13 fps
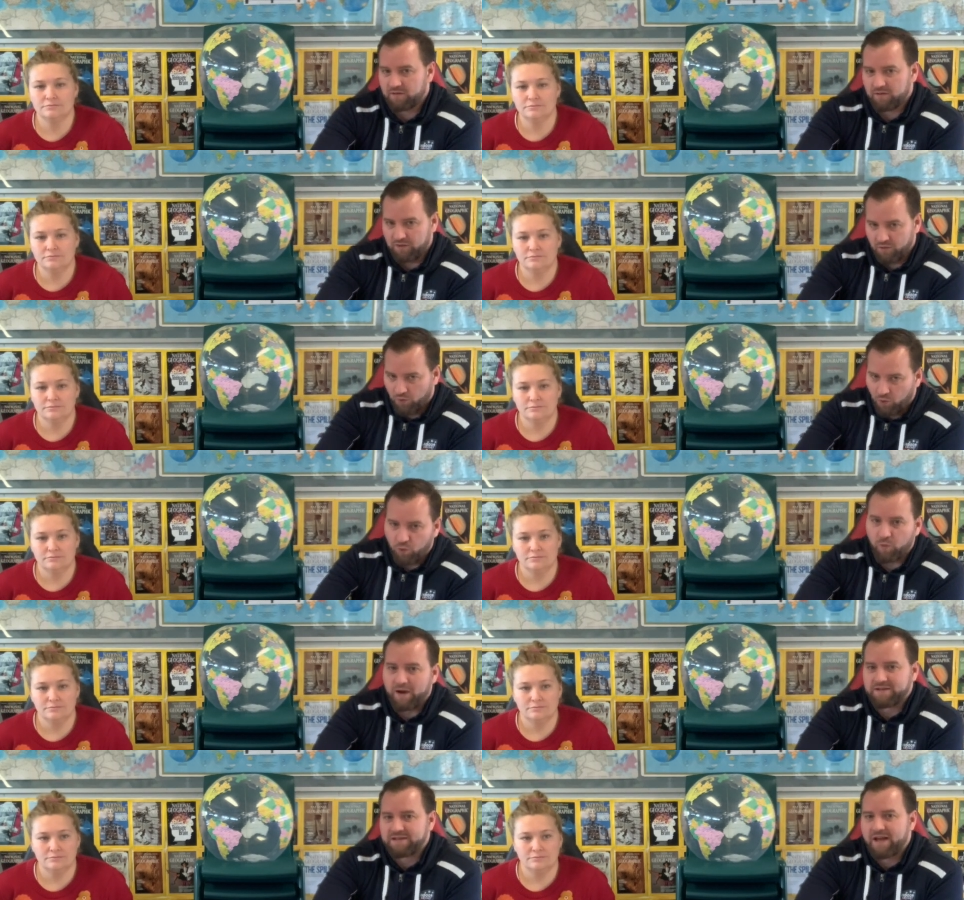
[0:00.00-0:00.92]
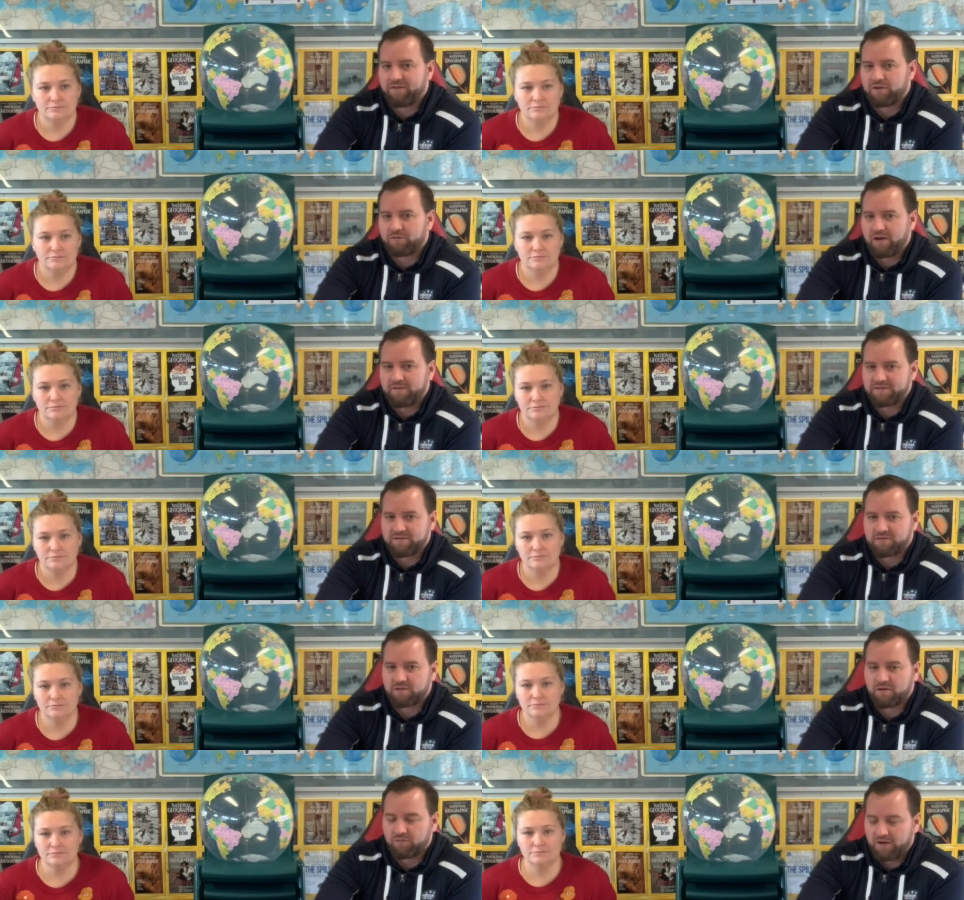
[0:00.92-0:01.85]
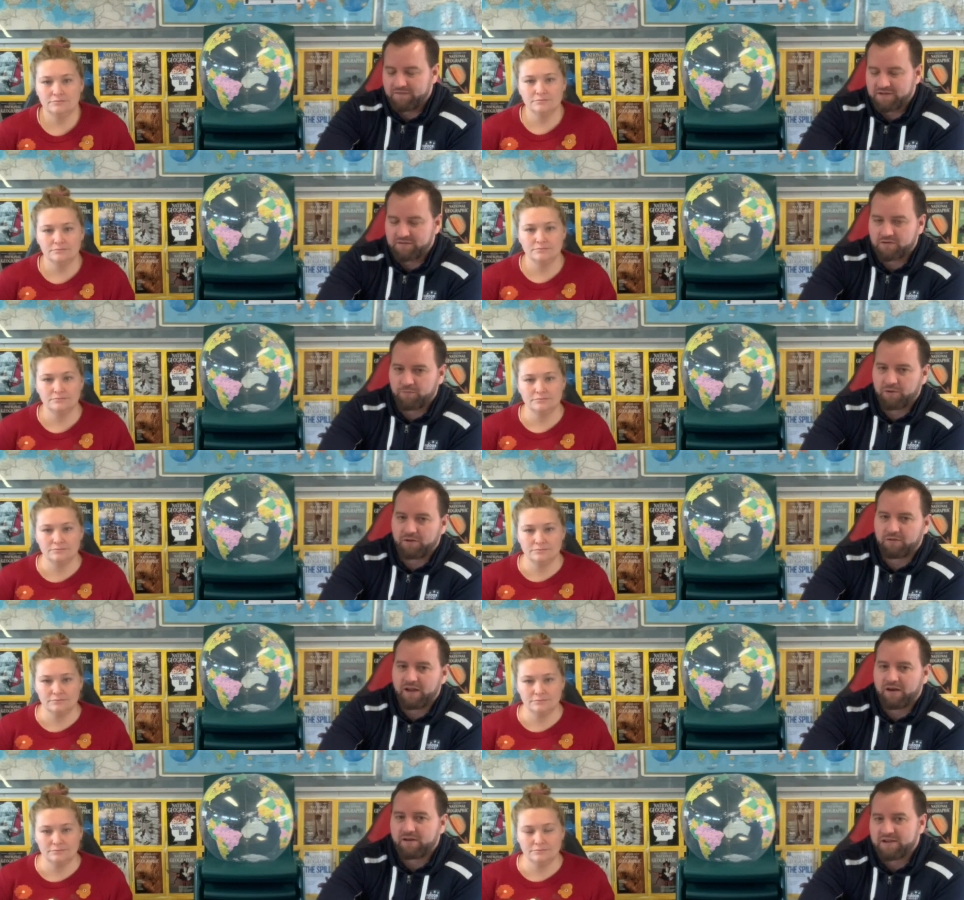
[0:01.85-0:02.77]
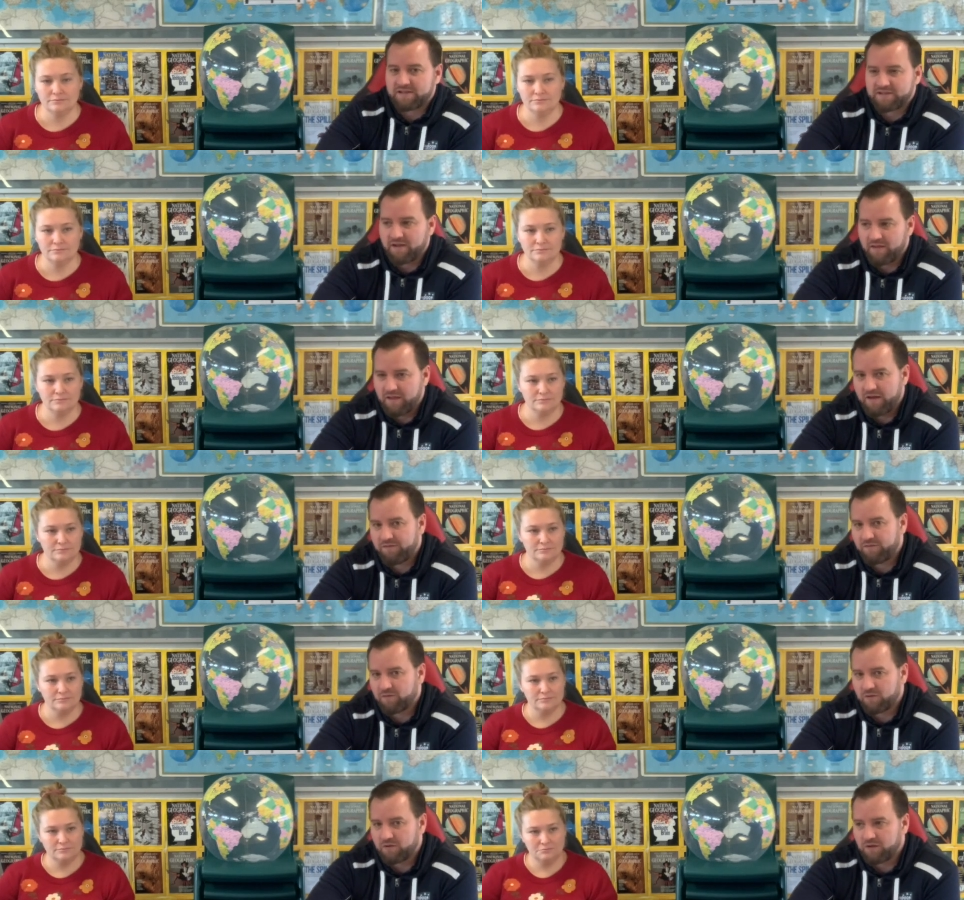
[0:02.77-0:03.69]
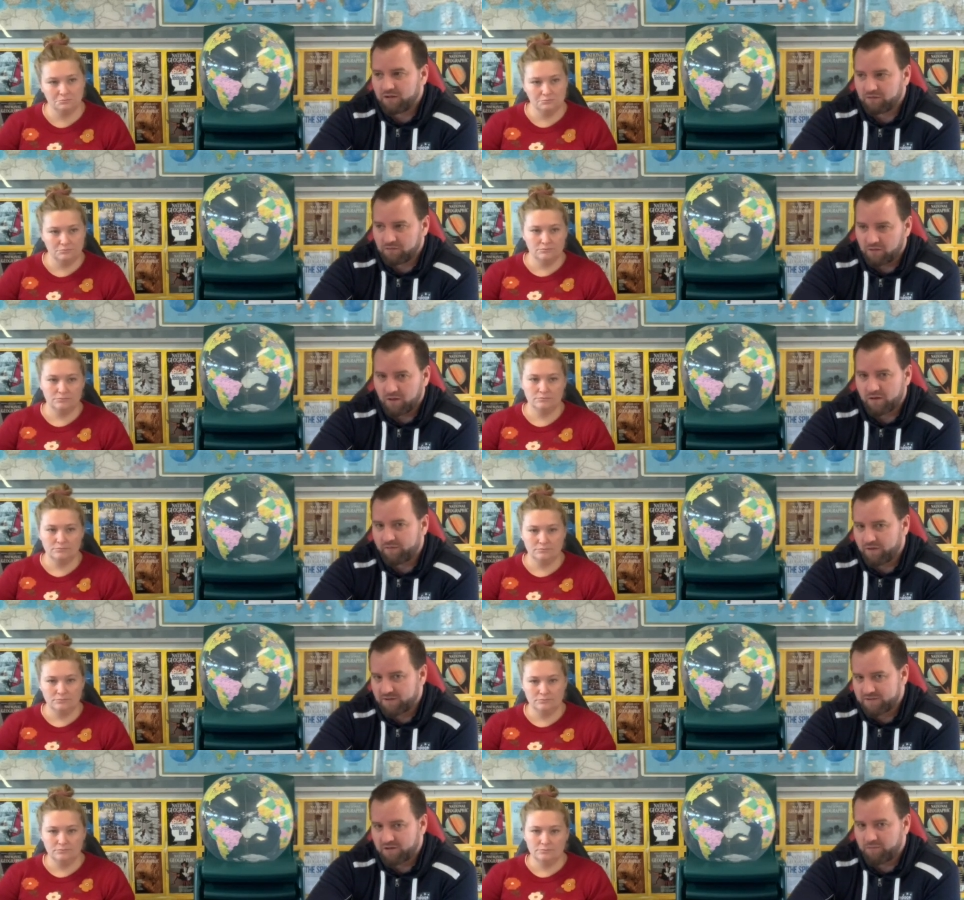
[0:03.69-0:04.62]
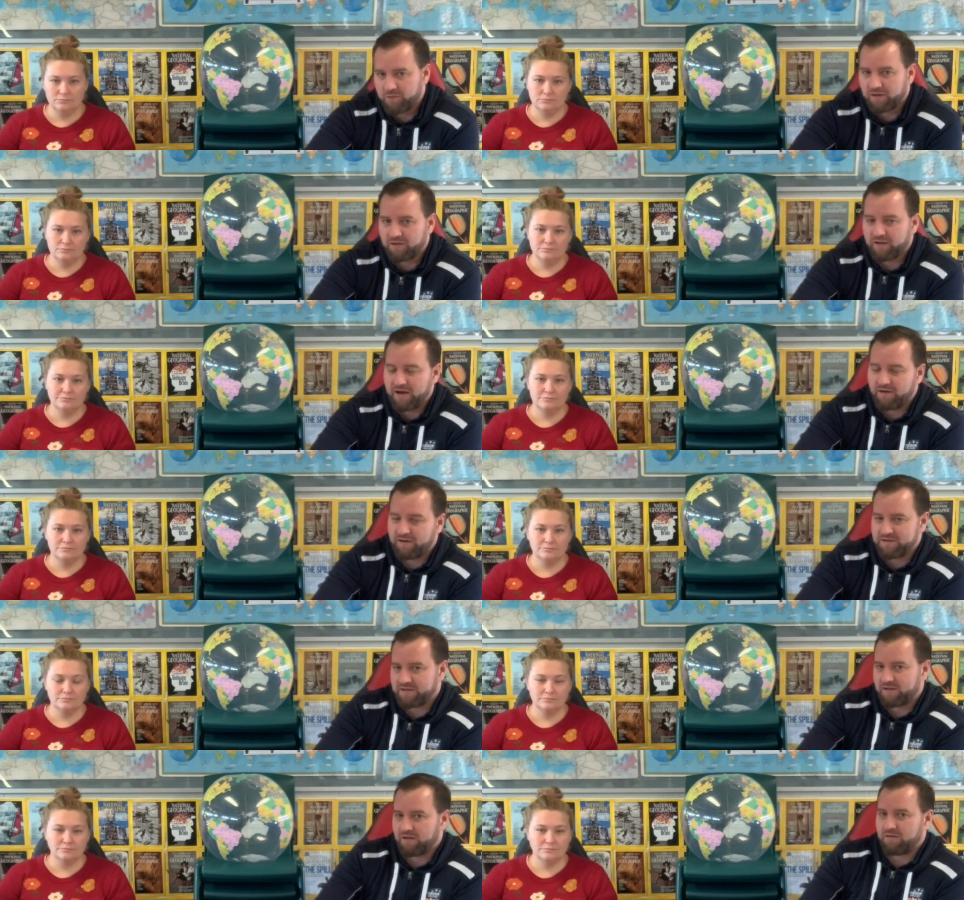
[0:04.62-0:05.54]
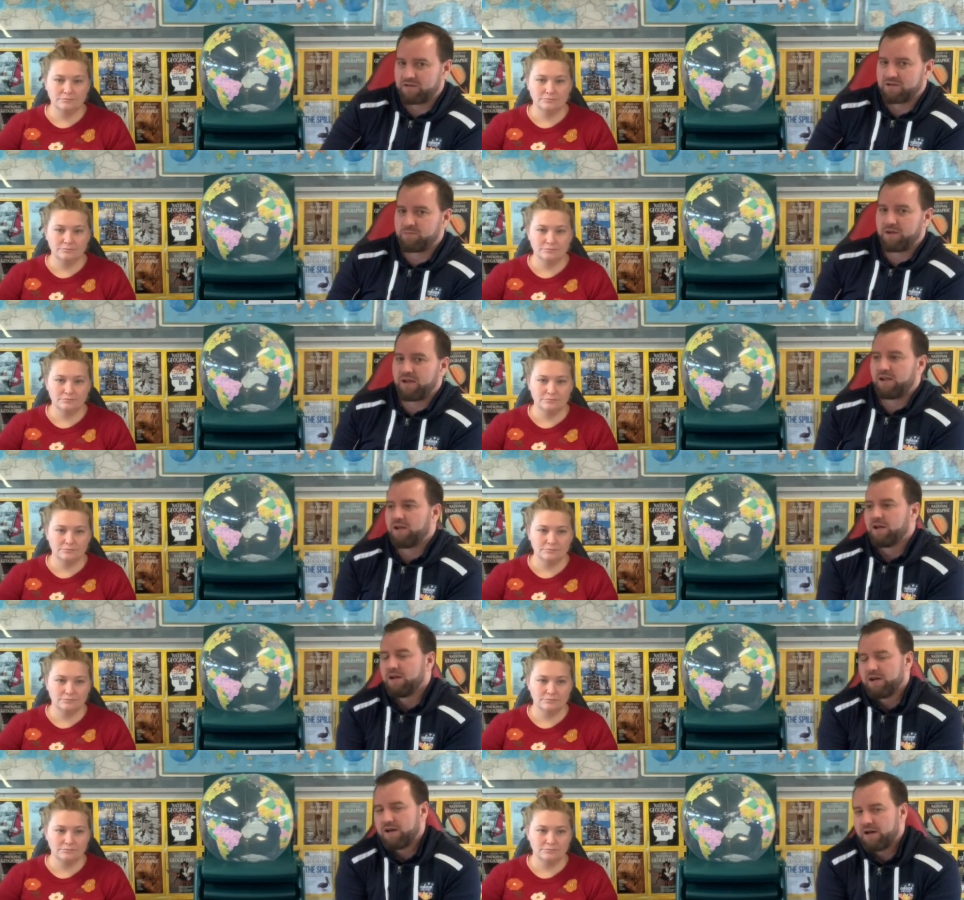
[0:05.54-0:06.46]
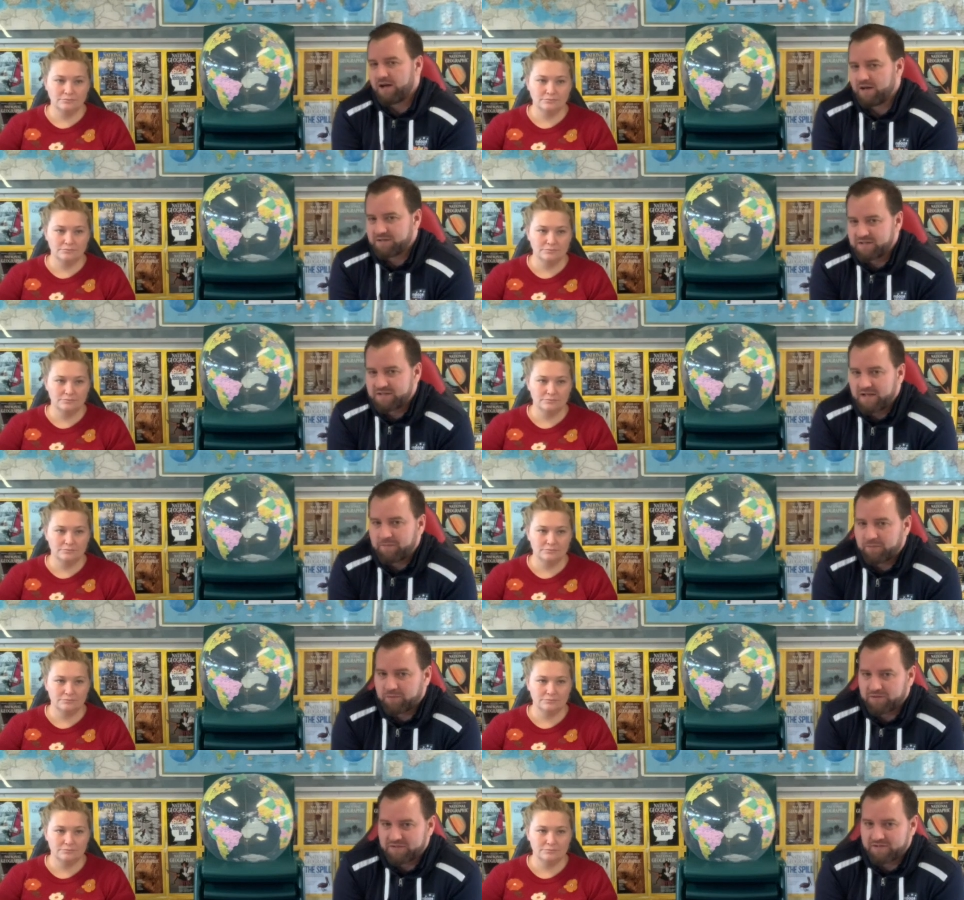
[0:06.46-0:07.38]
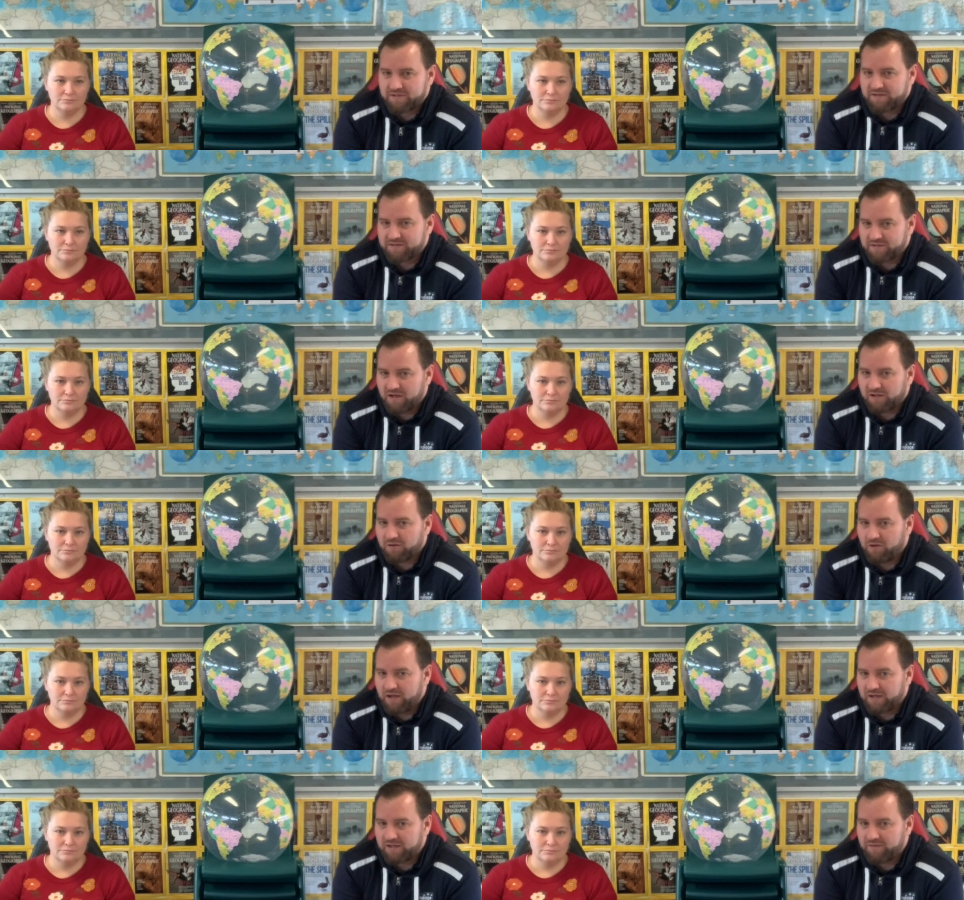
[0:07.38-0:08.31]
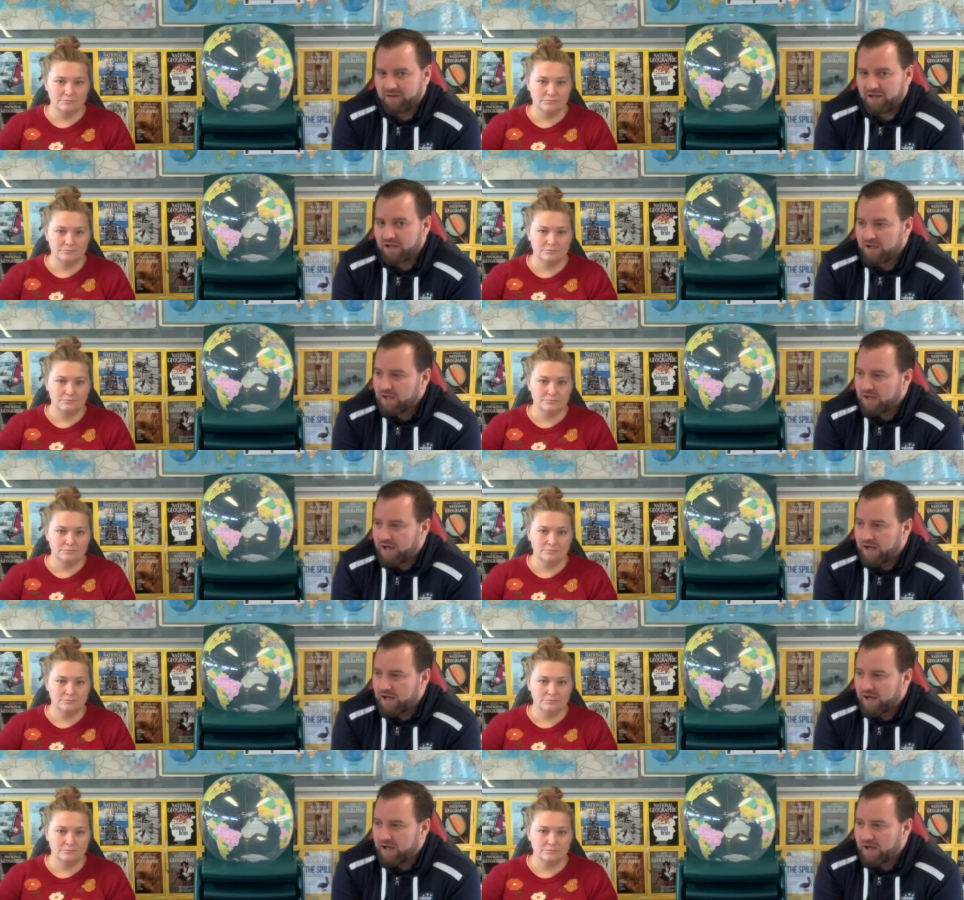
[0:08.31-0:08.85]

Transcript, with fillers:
Speaker 1: you're always having reefs in, reefs in tropical areas, and therefore a lot of those tropical areas are going to be uh, susceptible to cyclone activity.